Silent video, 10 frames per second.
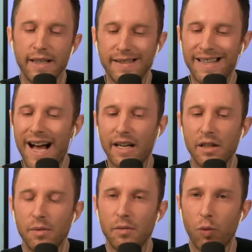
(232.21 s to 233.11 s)
is not going
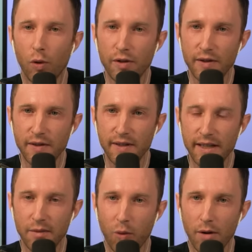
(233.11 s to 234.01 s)
to be important to the
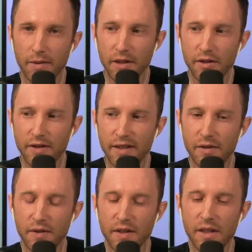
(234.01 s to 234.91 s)
State Department under
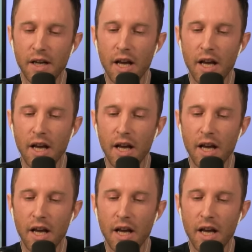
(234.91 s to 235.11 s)
Tillerson.